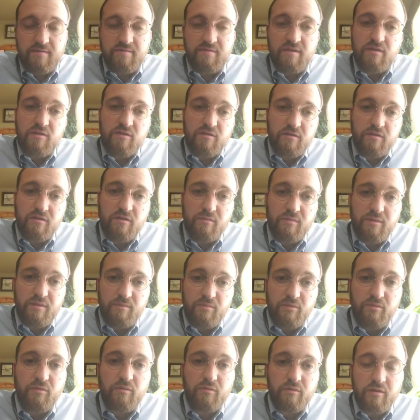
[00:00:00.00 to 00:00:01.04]
eventually they'll be
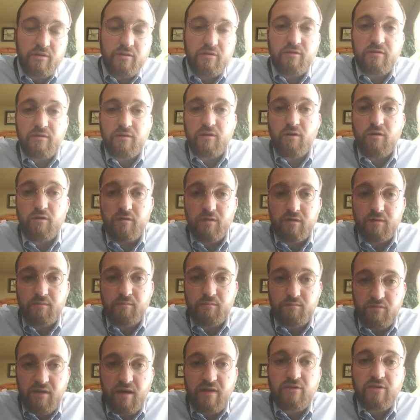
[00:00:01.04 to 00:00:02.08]
pulled into the Goguen
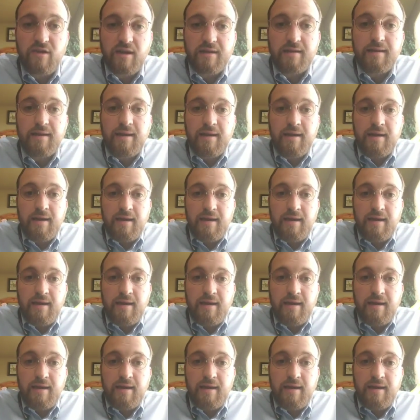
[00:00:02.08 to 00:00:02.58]
project,